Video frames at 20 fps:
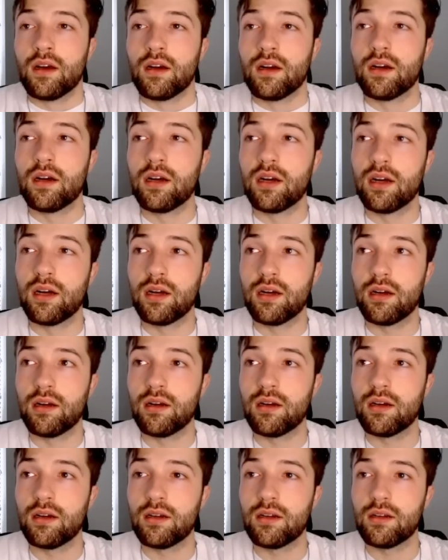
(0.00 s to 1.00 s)

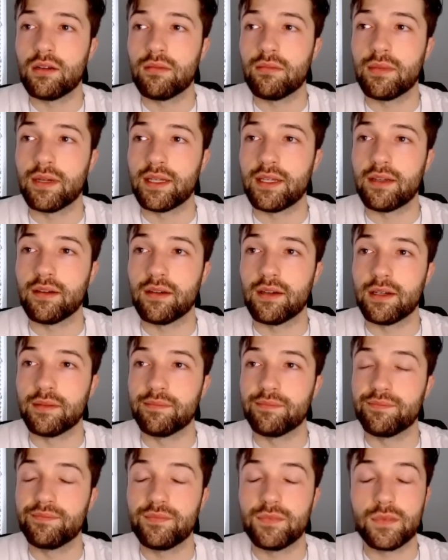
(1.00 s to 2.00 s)
My
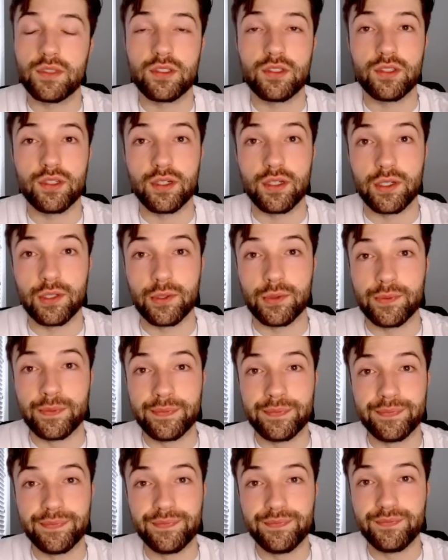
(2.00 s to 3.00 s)
God. So
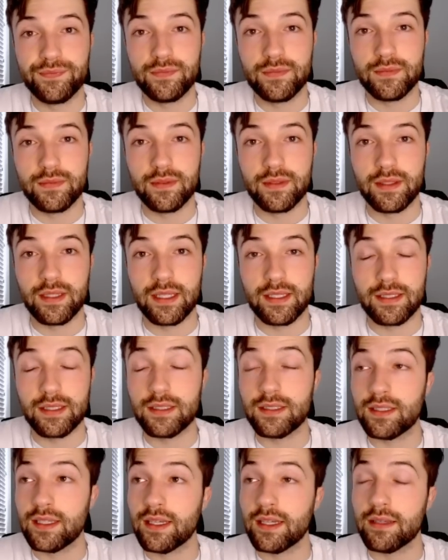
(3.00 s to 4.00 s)
this
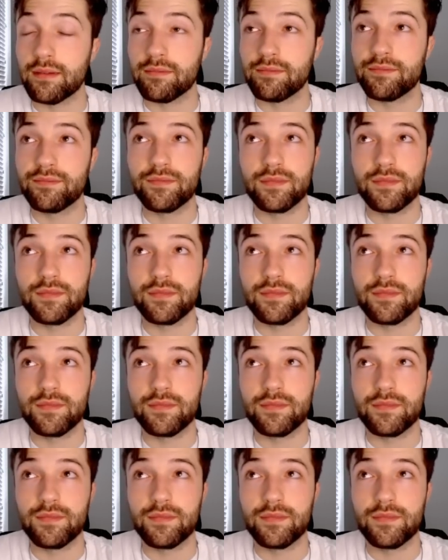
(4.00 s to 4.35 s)
is it.